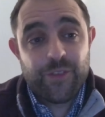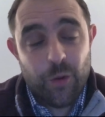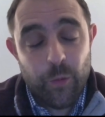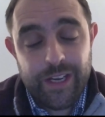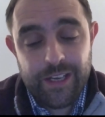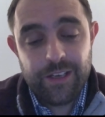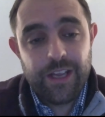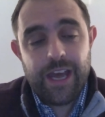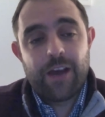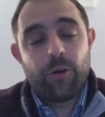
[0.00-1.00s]
so we can
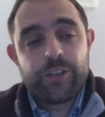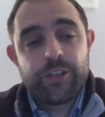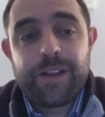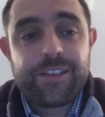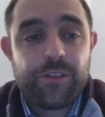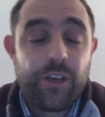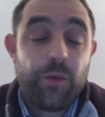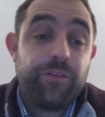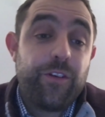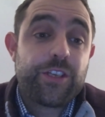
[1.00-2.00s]
automatic.
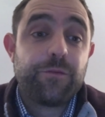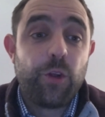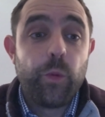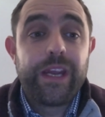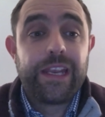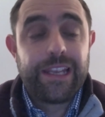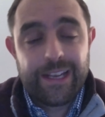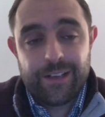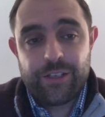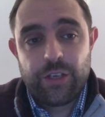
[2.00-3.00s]
So first of all, we can
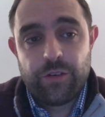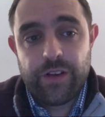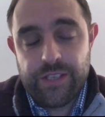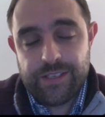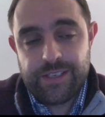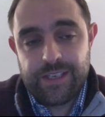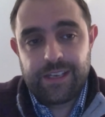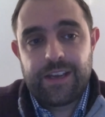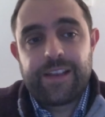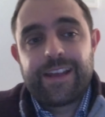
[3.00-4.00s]
link to your
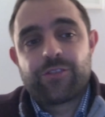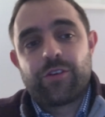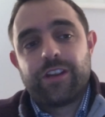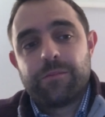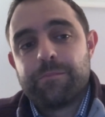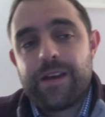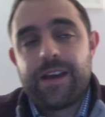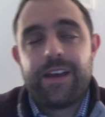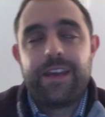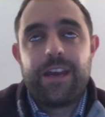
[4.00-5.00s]
existing electronic
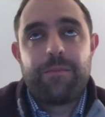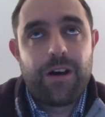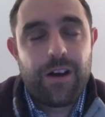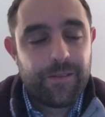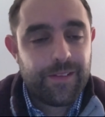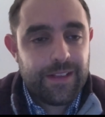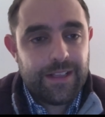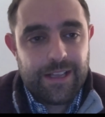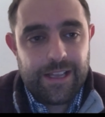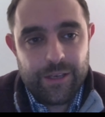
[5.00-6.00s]
EMR,
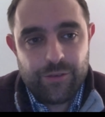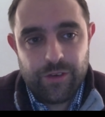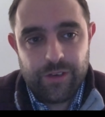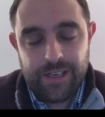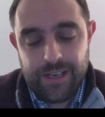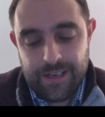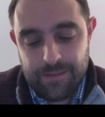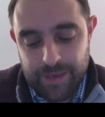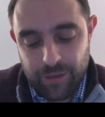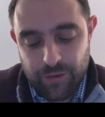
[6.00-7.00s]
electronic
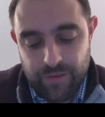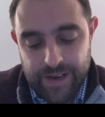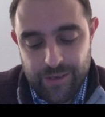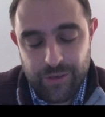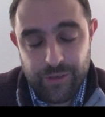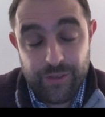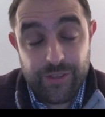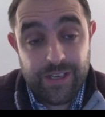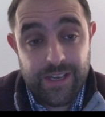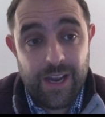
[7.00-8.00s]
medical records,
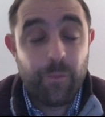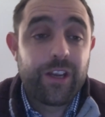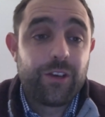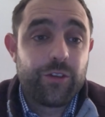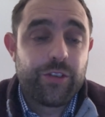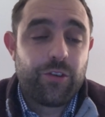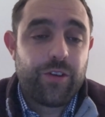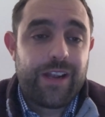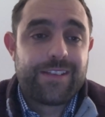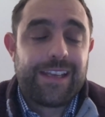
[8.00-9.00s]
and we can also
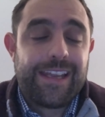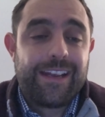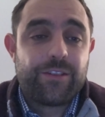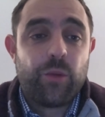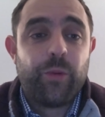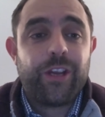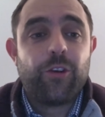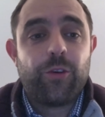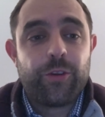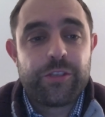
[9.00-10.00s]
create a link so we can
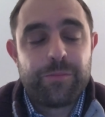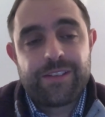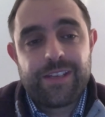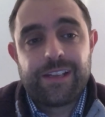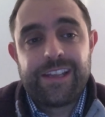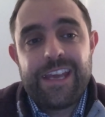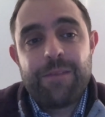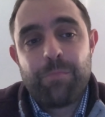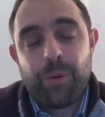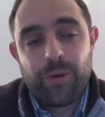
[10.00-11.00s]
automatically
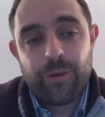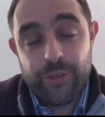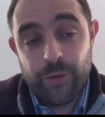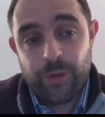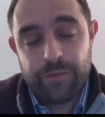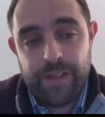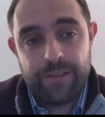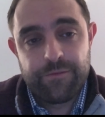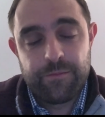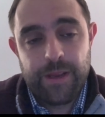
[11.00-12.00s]
import all of that
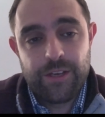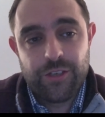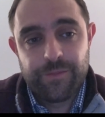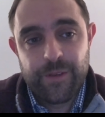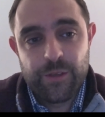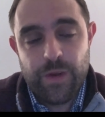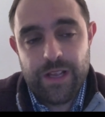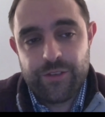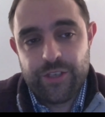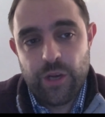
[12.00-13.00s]
information as
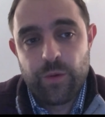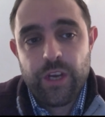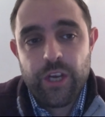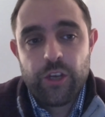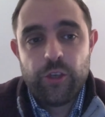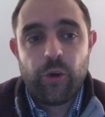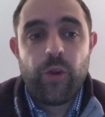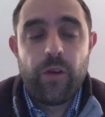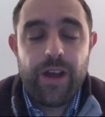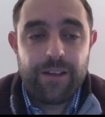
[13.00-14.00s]
well. So you're
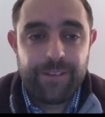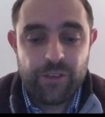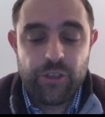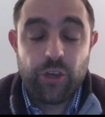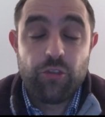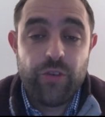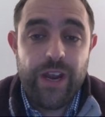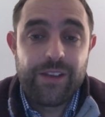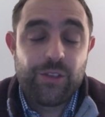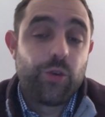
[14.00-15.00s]
not having to
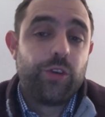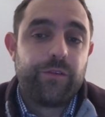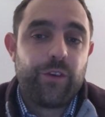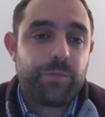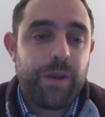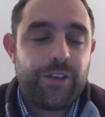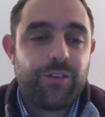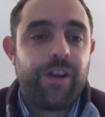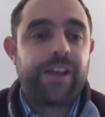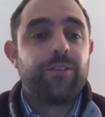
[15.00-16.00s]
create all of those
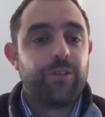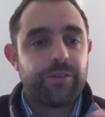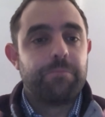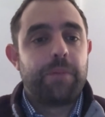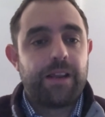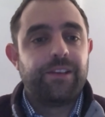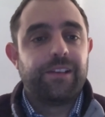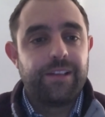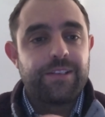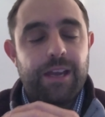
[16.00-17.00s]
patient records and
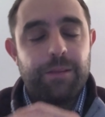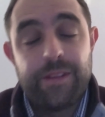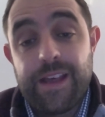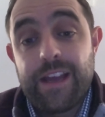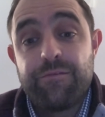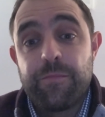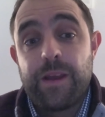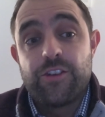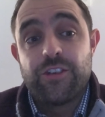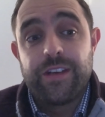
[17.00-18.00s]
manually type in that
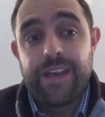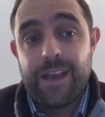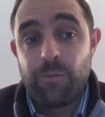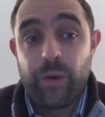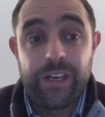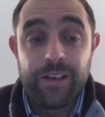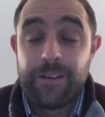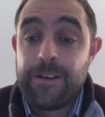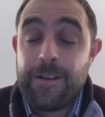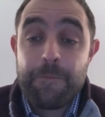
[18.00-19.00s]
information again. We can
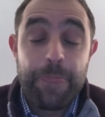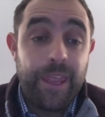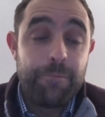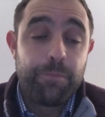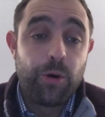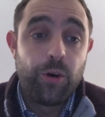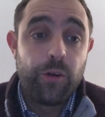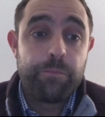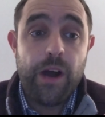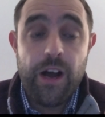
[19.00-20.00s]

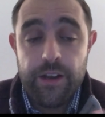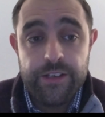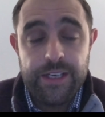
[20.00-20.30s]
import partner